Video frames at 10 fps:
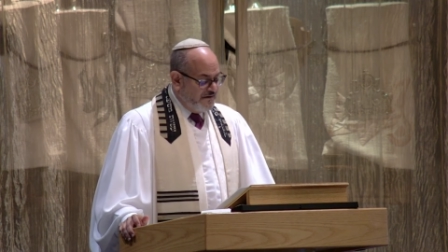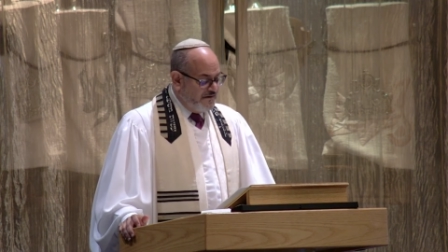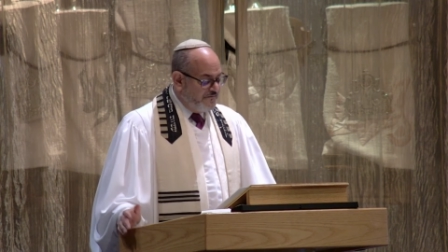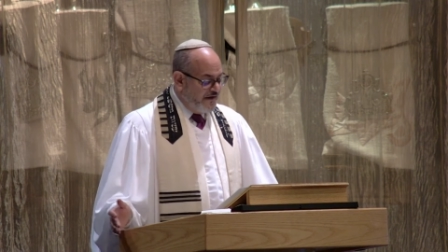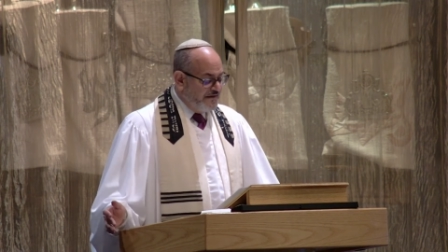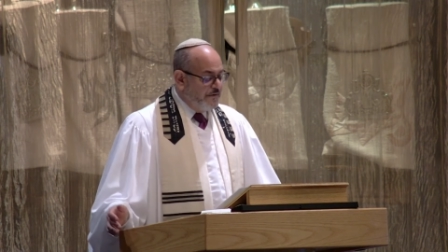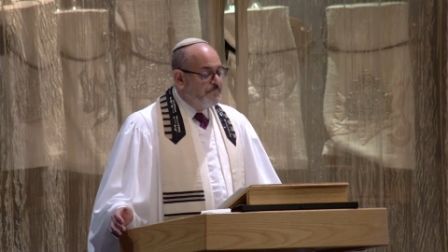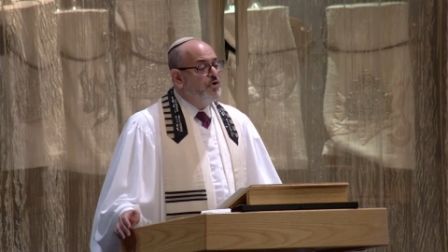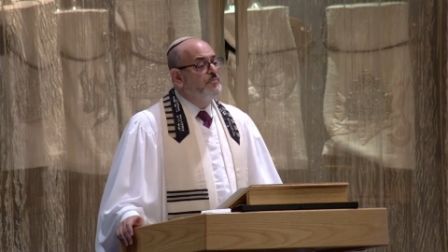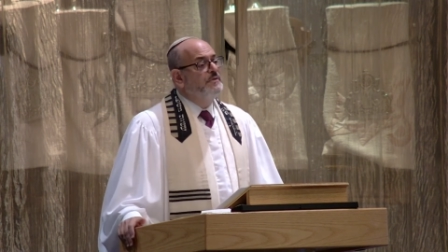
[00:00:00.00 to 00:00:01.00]
finding
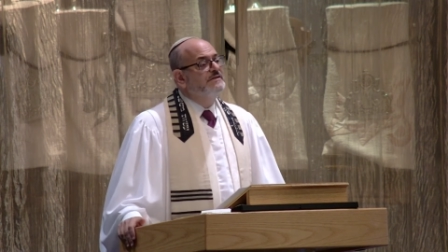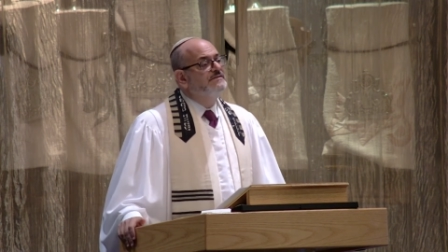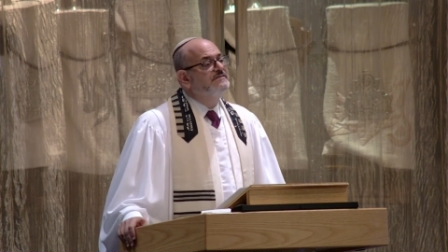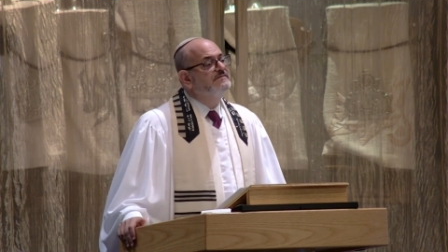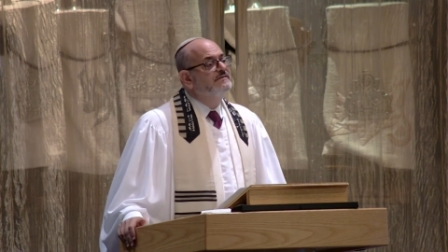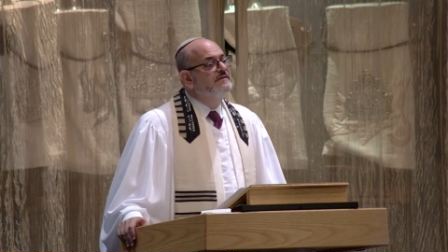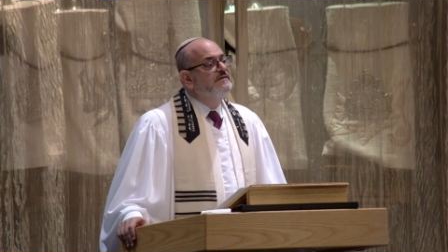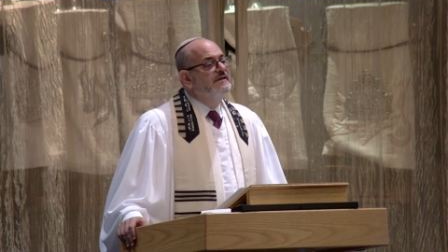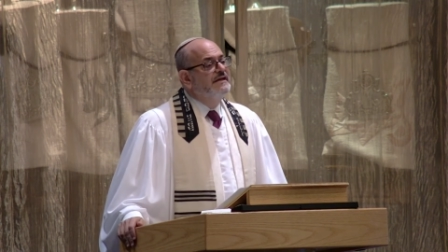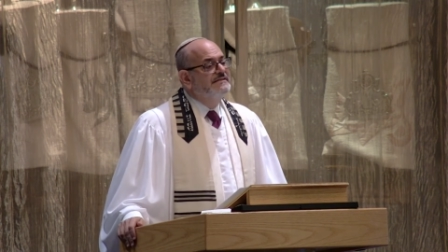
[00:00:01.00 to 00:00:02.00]
purpose,
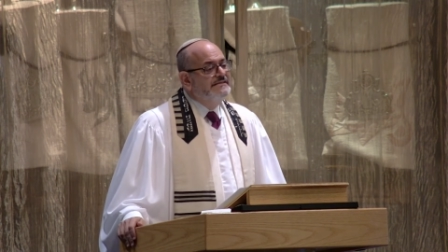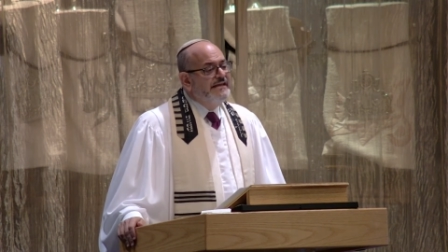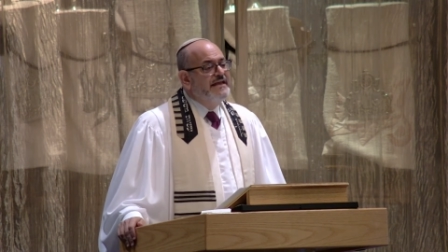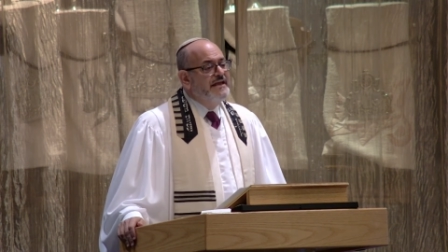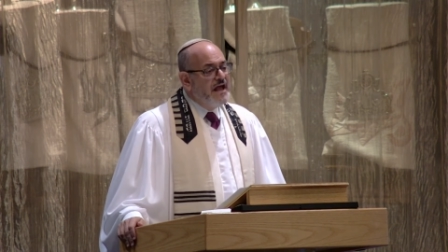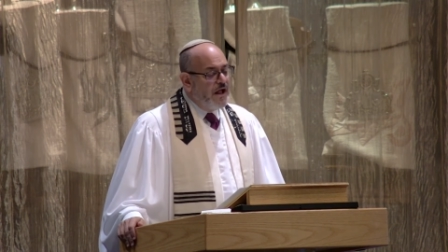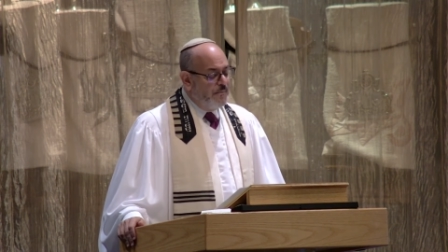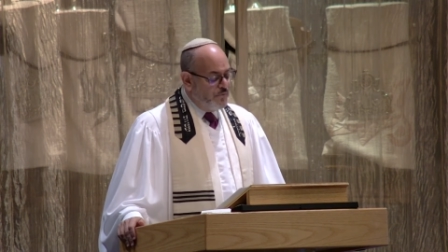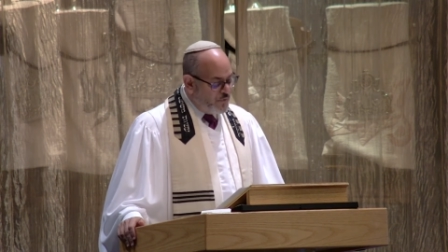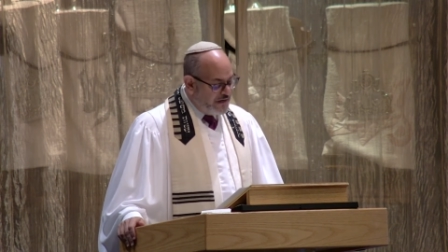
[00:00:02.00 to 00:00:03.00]
and seeking
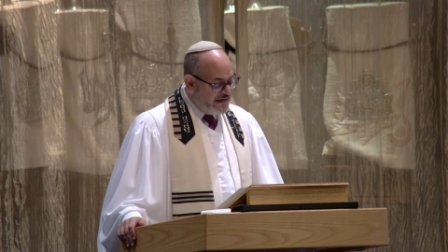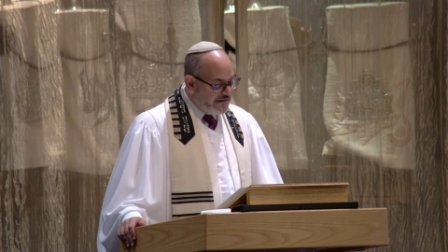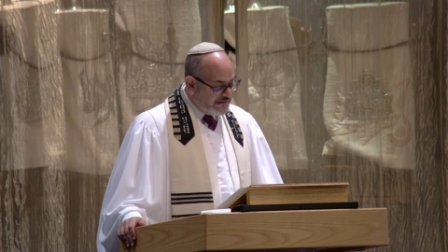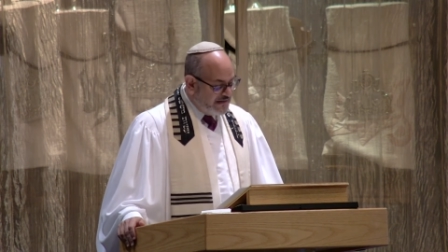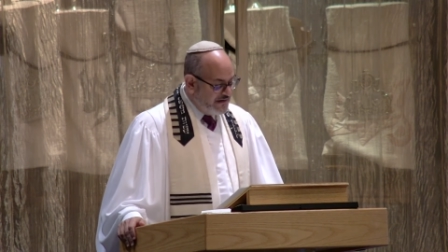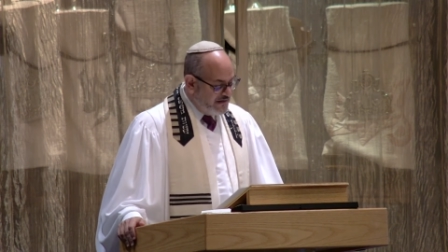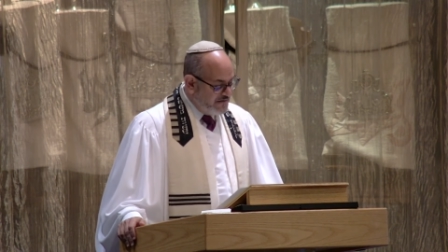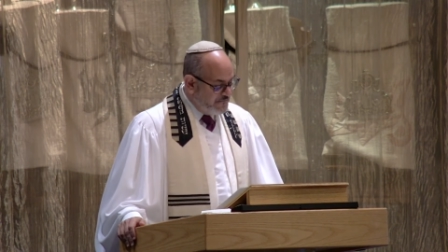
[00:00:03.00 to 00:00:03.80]
help when it is needed.